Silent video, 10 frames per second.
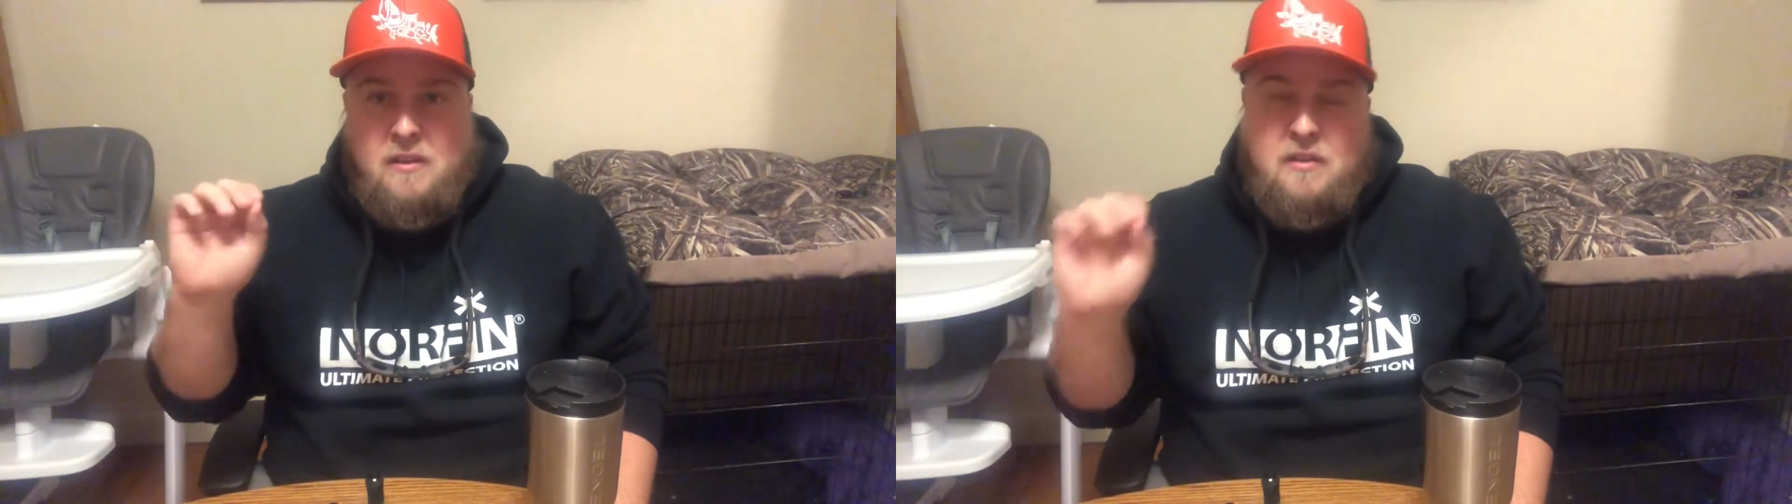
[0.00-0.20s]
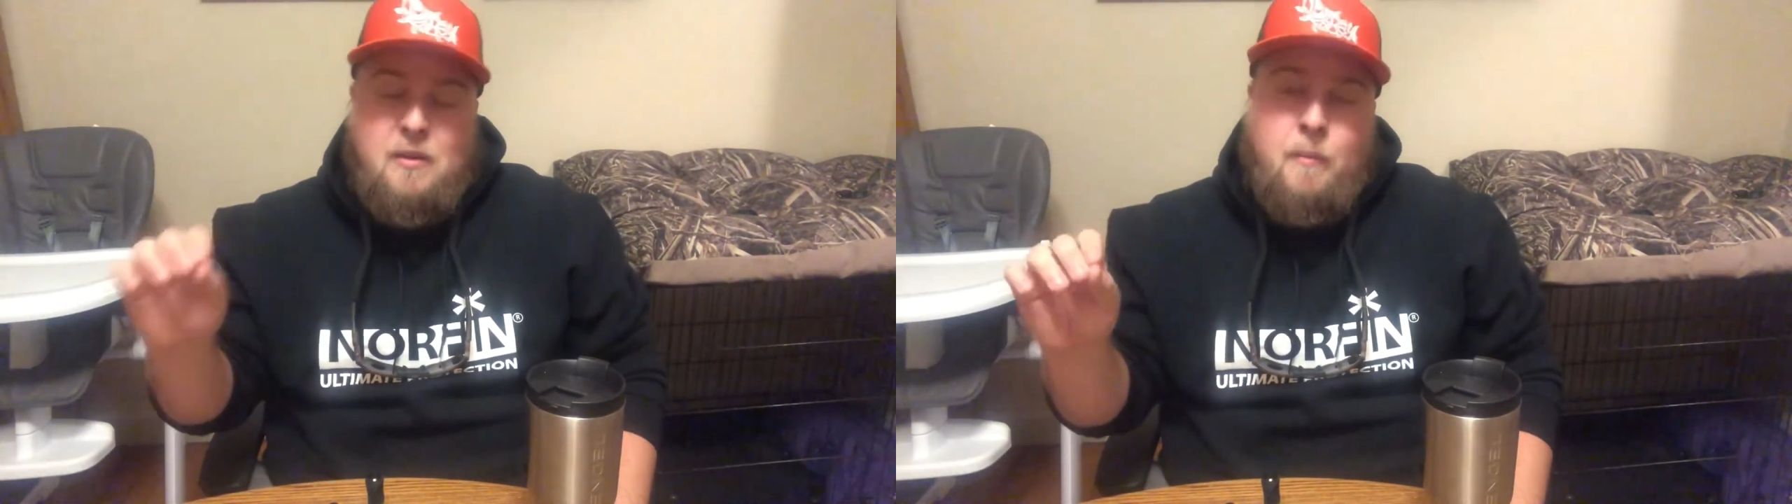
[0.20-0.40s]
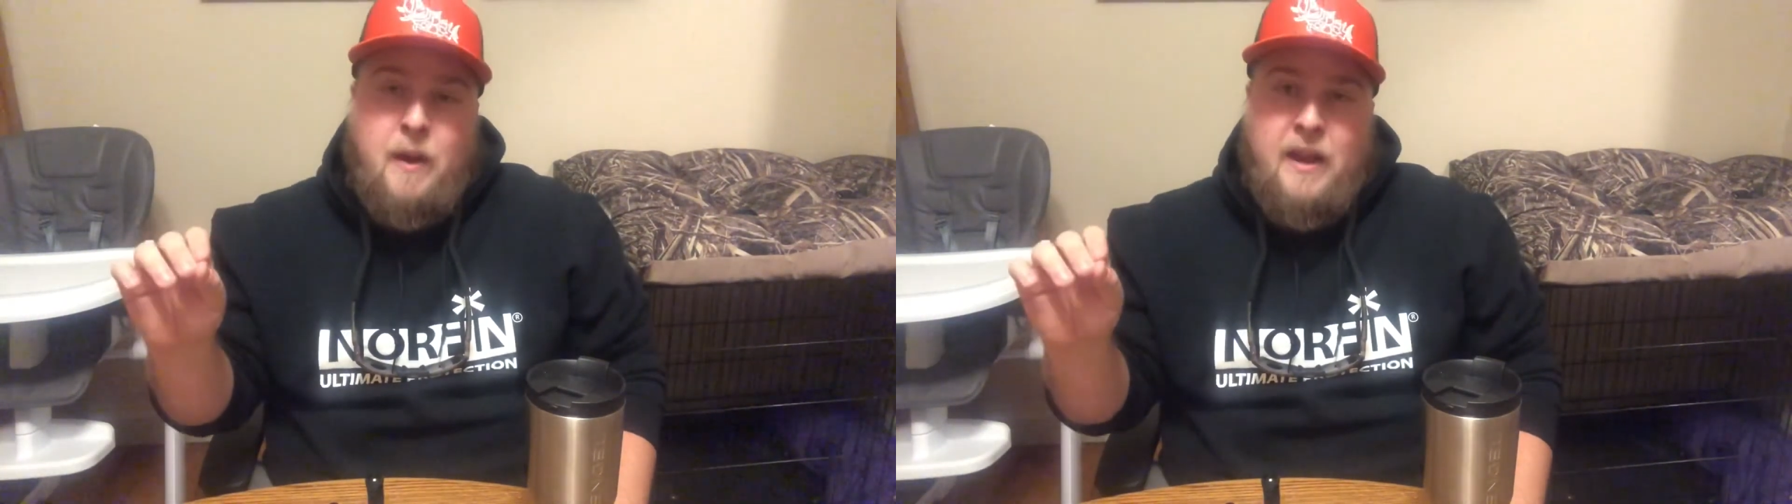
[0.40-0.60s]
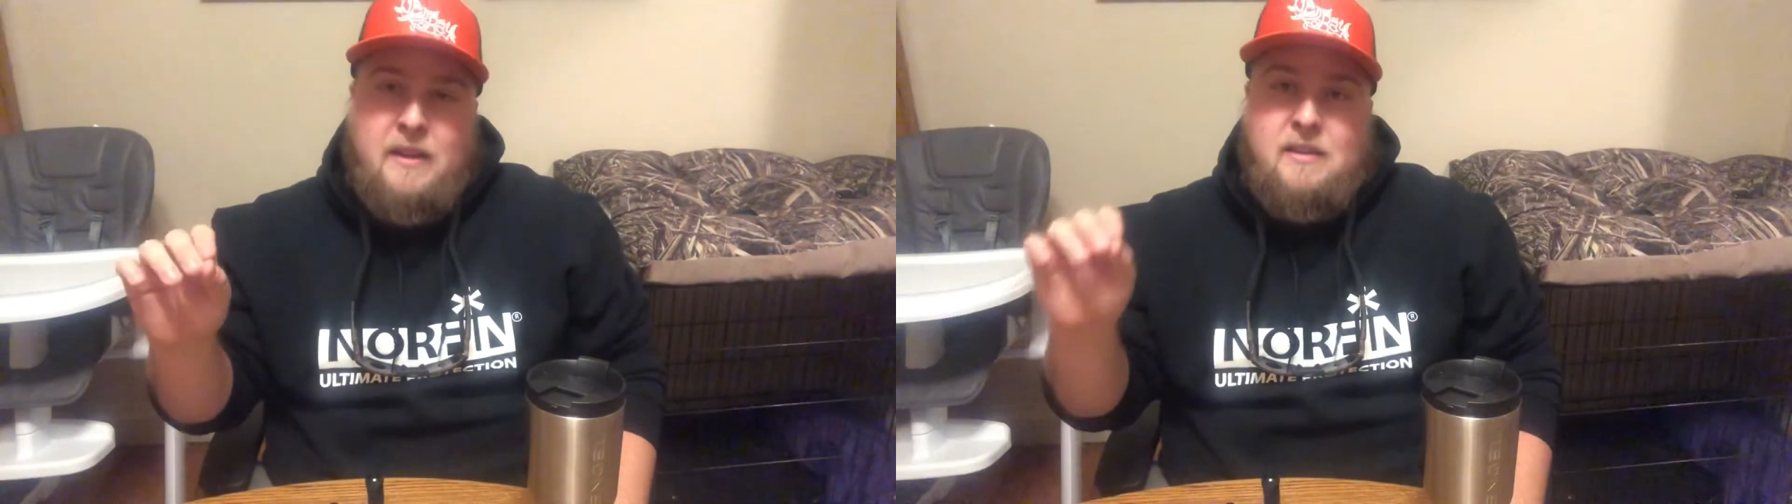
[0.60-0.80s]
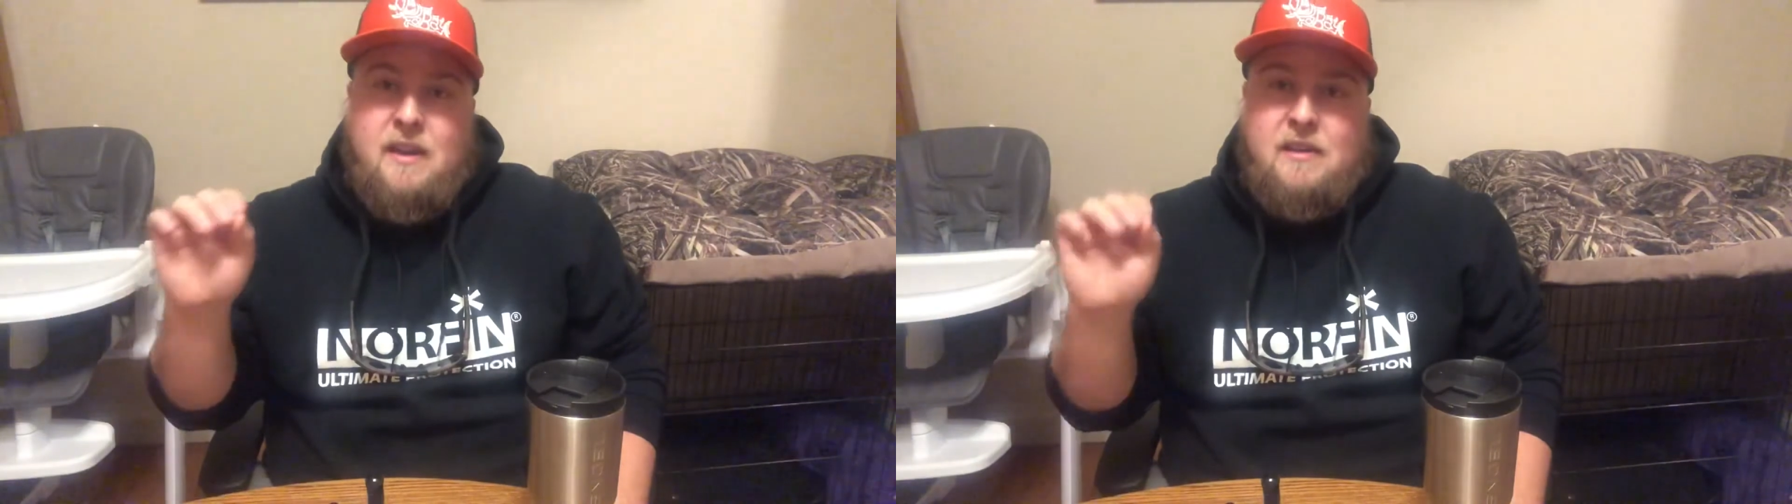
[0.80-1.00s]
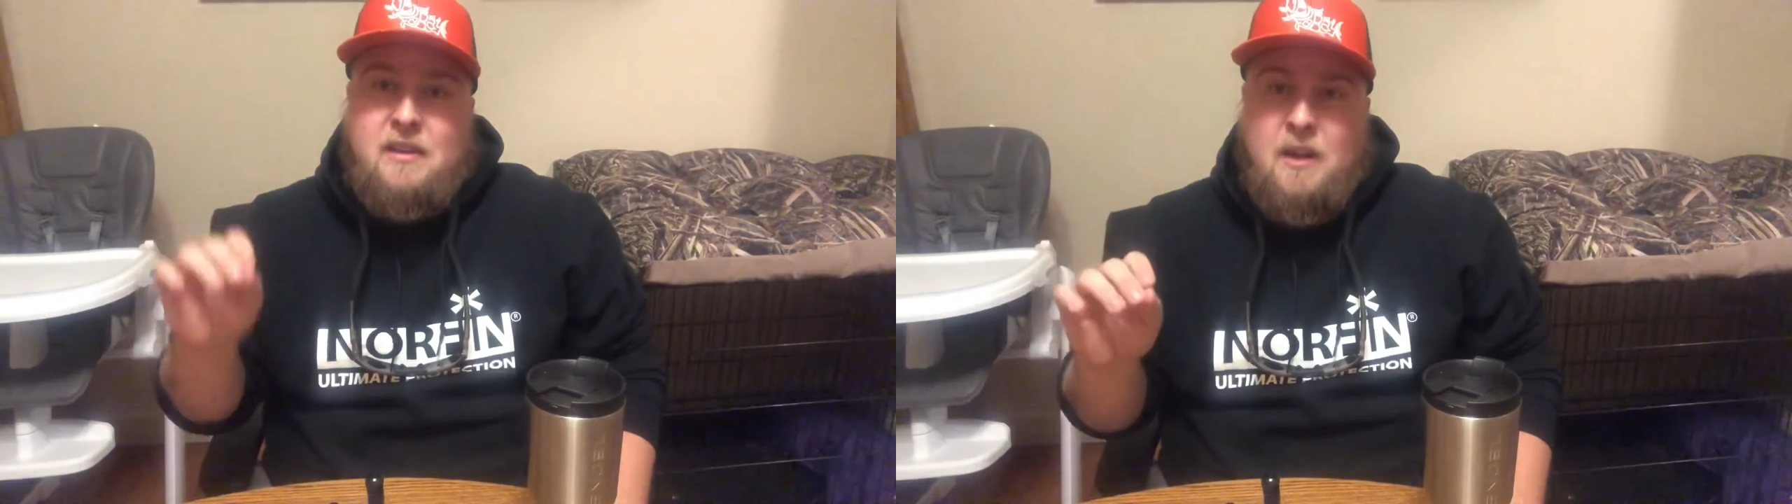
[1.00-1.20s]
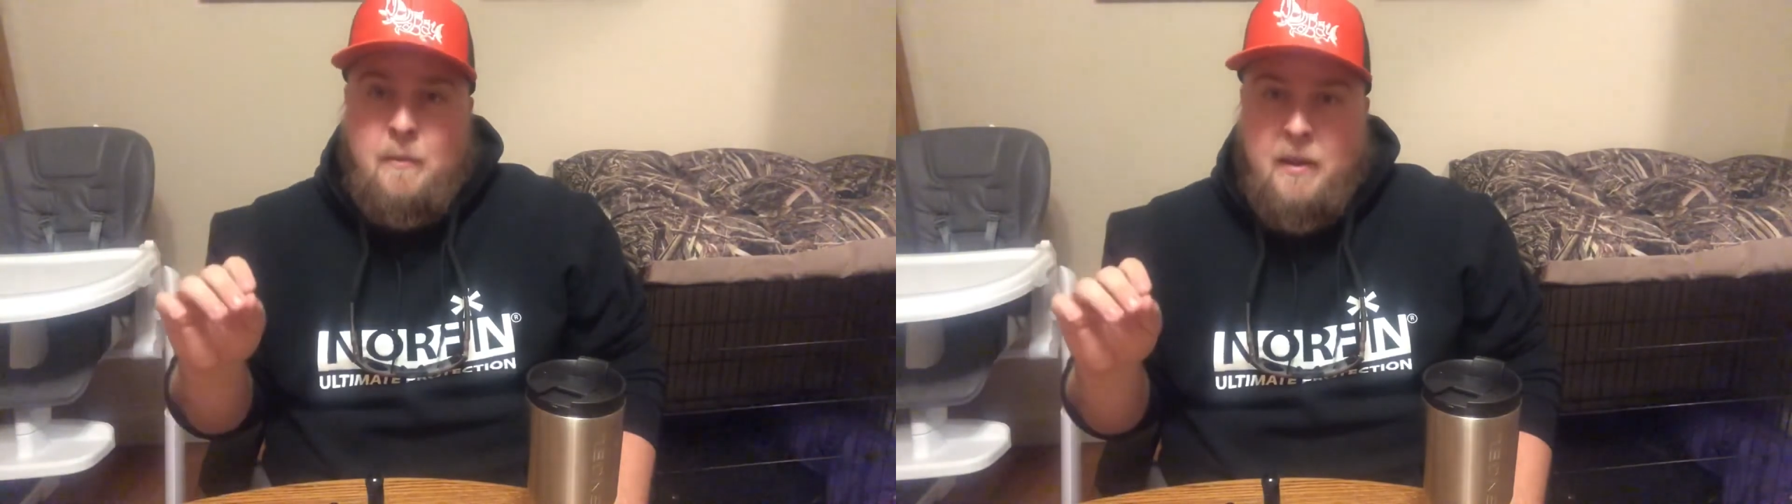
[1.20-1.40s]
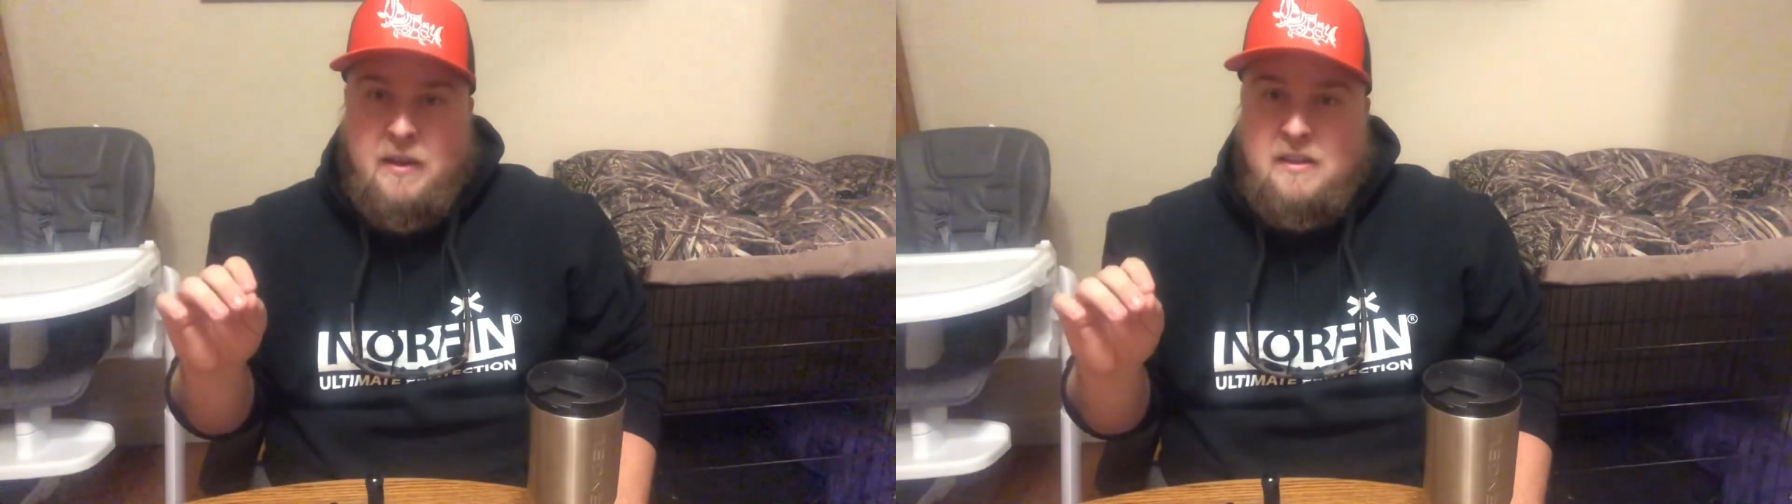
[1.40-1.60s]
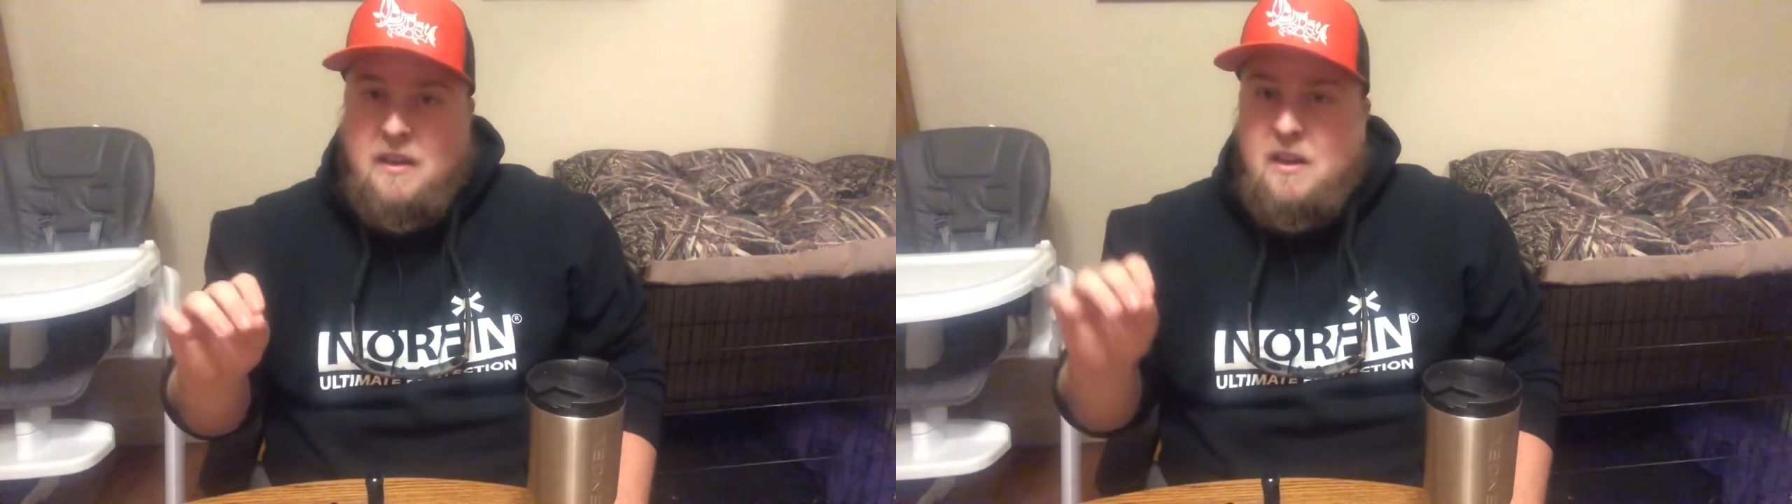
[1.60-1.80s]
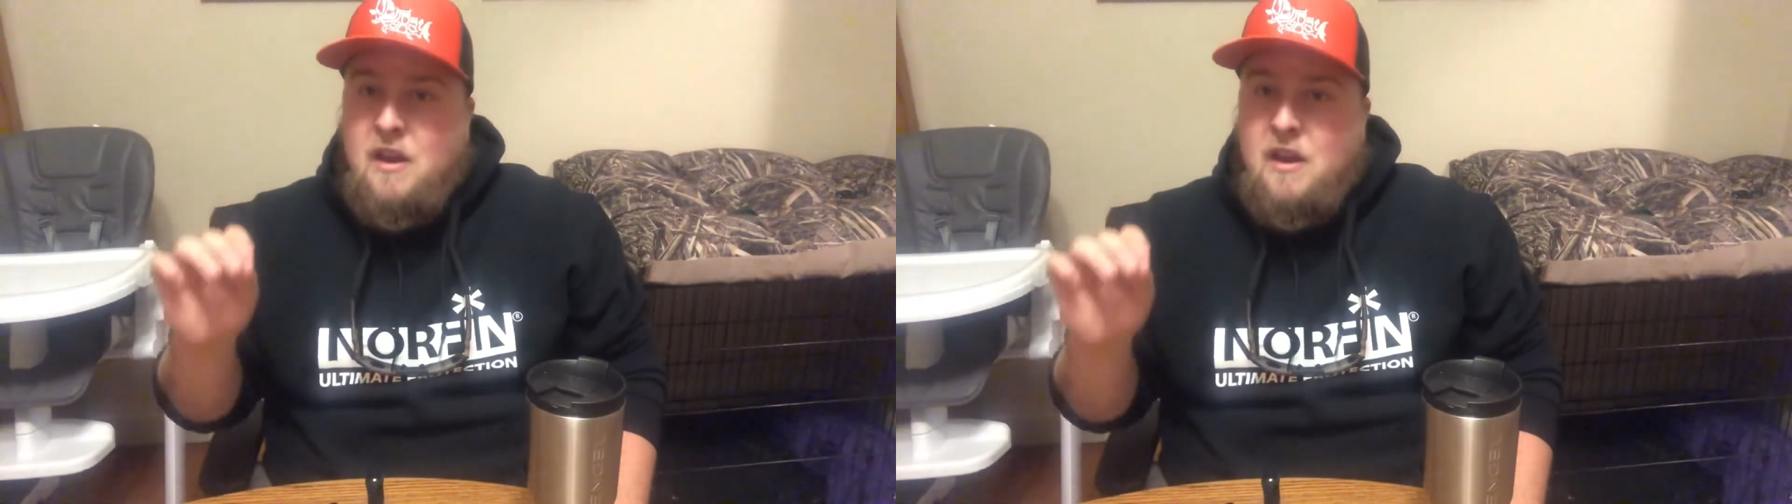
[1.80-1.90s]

to bite and to commit